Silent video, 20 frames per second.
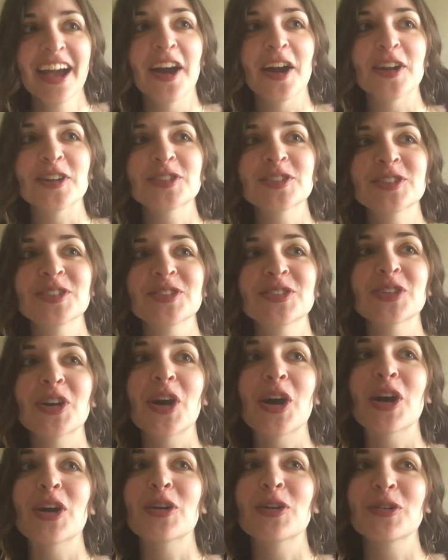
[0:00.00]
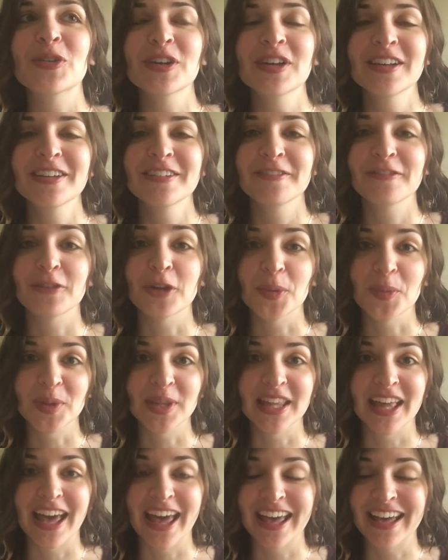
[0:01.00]
are so
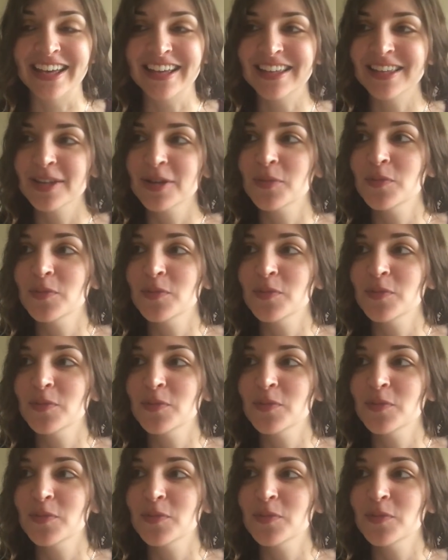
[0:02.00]
formulaic